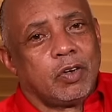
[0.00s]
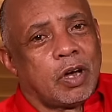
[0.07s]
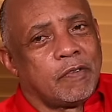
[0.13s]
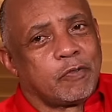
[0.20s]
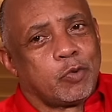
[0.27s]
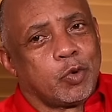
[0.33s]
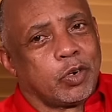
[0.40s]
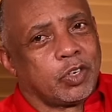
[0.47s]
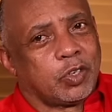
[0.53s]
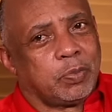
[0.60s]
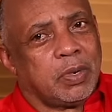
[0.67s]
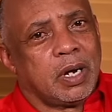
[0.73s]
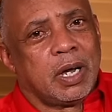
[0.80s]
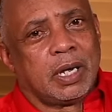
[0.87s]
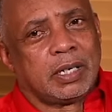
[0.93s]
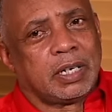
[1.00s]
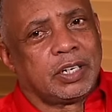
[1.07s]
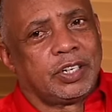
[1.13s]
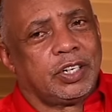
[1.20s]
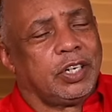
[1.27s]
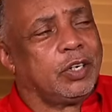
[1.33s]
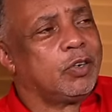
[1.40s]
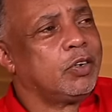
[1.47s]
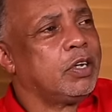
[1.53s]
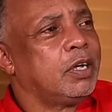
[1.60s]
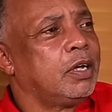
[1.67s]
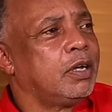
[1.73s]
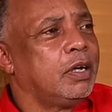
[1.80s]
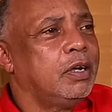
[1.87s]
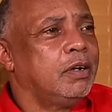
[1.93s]
of course, my daughter, she do
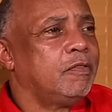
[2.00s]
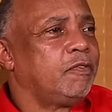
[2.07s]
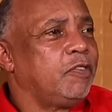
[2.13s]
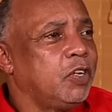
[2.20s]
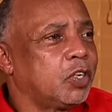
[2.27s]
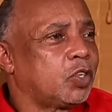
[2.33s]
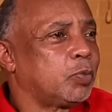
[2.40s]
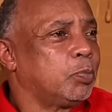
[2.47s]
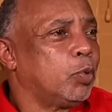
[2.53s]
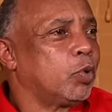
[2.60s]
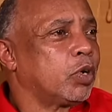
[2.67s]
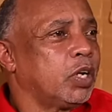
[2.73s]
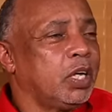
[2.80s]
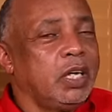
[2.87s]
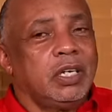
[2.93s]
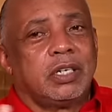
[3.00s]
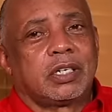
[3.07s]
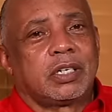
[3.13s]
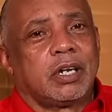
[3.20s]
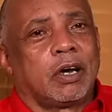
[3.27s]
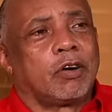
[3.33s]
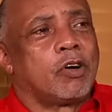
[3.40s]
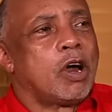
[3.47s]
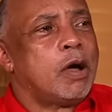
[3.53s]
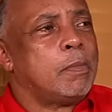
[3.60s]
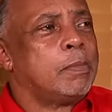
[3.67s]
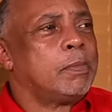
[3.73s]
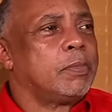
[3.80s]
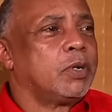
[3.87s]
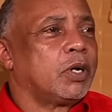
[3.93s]
the Facebook, the
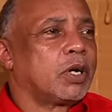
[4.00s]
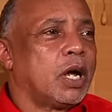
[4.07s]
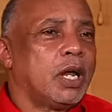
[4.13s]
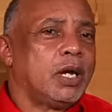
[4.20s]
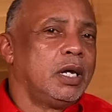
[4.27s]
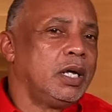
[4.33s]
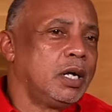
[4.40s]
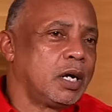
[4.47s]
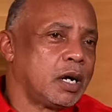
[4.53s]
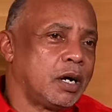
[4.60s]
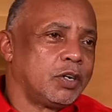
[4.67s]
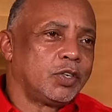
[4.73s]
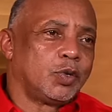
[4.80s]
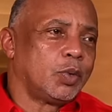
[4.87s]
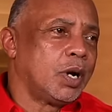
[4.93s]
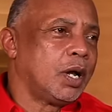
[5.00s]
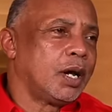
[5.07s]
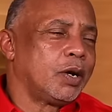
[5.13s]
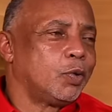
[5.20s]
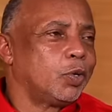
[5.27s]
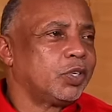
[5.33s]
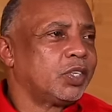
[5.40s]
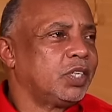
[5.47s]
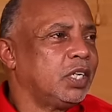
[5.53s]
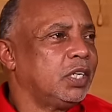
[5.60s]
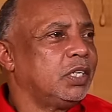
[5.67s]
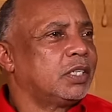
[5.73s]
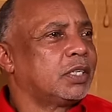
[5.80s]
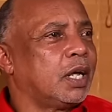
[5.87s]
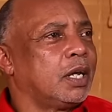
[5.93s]
Instagram, you can link her to all of those
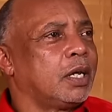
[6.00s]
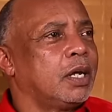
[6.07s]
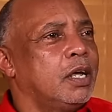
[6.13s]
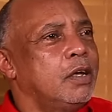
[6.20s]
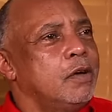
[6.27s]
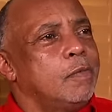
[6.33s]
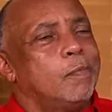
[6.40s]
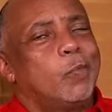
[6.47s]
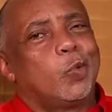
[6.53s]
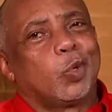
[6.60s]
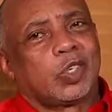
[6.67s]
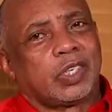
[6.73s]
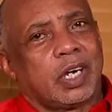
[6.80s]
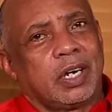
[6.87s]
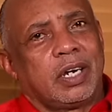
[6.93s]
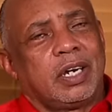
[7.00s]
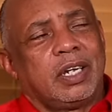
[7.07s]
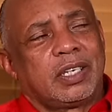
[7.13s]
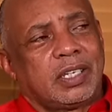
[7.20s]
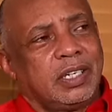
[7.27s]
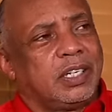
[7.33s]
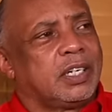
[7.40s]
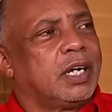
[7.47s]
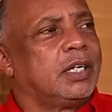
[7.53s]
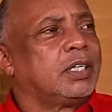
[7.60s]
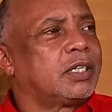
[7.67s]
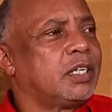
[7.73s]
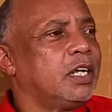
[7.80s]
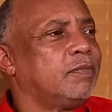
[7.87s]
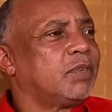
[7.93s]
things. And most of the
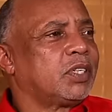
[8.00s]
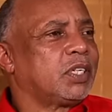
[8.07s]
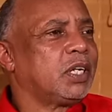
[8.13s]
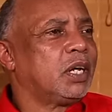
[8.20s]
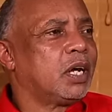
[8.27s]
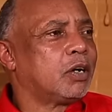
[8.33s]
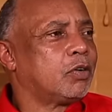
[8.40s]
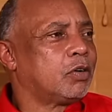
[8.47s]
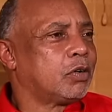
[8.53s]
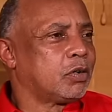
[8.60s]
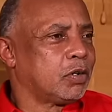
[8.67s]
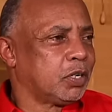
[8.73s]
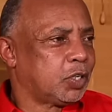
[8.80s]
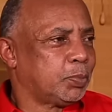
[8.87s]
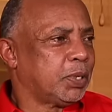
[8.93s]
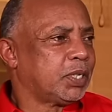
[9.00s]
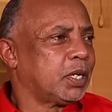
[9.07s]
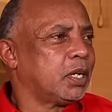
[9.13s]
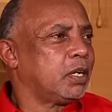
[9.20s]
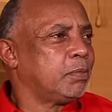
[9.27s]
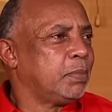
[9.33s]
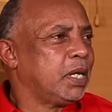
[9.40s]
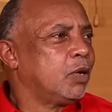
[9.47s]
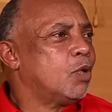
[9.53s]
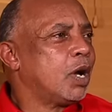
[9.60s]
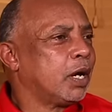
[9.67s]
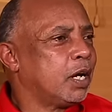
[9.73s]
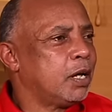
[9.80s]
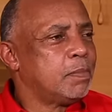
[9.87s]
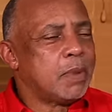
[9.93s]
decisions, them still are go, especially the big
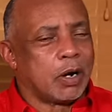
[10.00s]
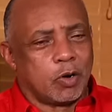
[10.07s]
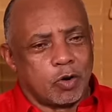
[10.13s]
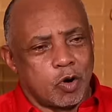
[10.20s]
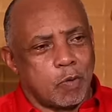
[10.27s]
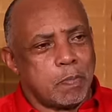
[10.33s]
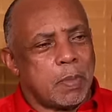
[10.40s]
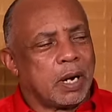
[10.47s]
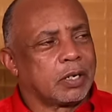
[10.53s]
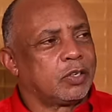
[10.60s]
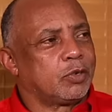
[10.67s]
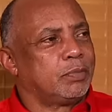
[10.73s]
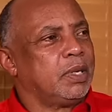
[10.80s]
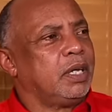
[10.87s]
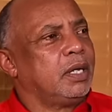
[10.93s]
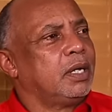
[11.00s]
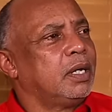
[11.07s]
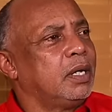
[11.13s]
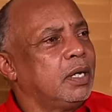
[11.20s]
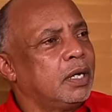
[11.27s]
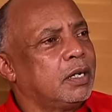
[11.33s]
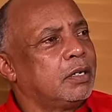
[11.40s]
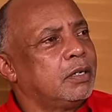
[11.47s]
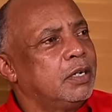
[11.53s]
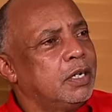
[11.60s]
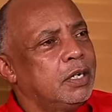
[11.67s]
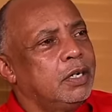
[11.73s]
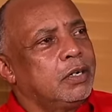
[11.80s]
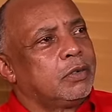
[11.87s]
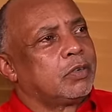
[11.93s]
one, them are go come back to me. You know?
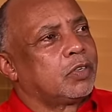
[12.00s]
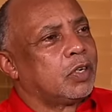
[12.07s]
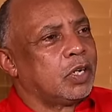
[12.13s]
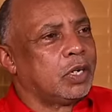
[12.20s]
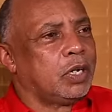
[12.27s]
Okay. A